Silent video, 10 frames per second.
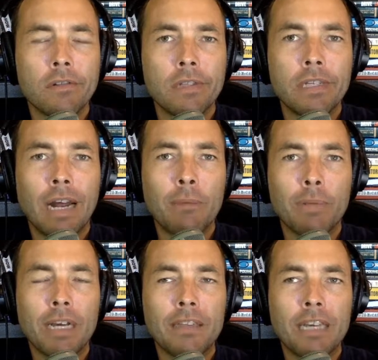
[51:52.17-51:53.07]
Did I
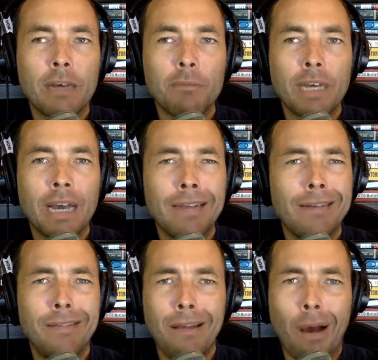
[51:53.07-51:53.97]
play in the NBA?
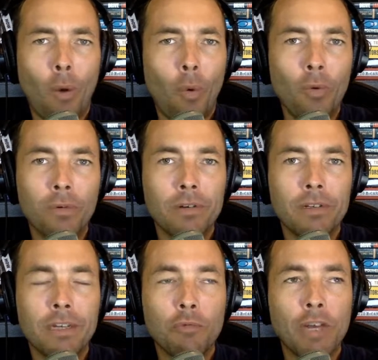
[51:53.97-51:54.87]
No.
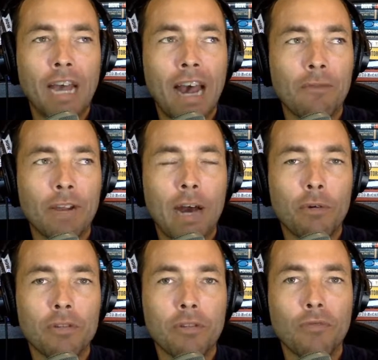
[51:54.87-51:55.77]
Did we have it
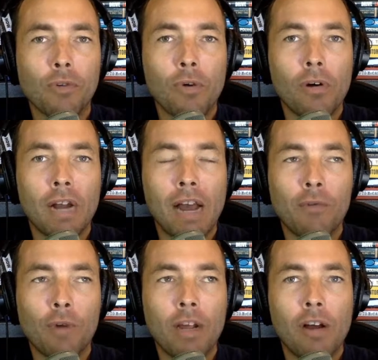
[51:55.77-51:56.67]
out on the floor and have
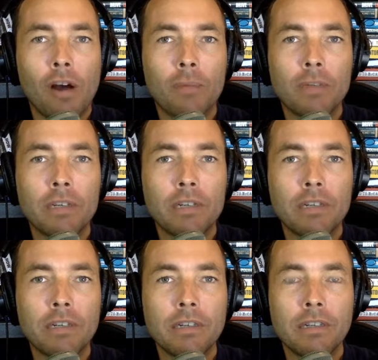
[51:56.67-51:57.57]
great
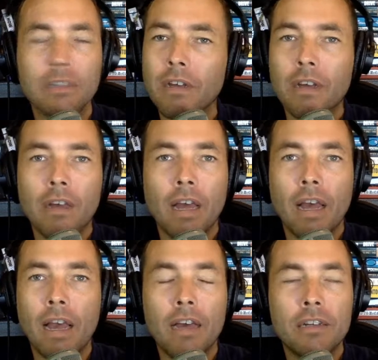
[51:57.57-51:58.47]
competitions
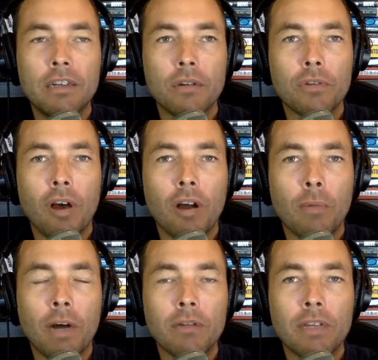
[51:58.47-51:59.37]
and, talk
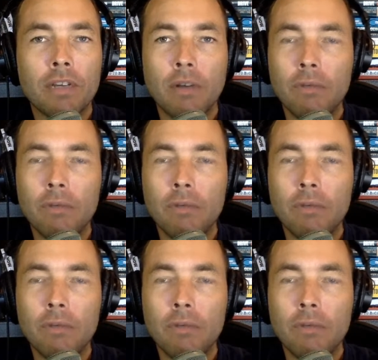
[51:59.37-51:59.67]
about things?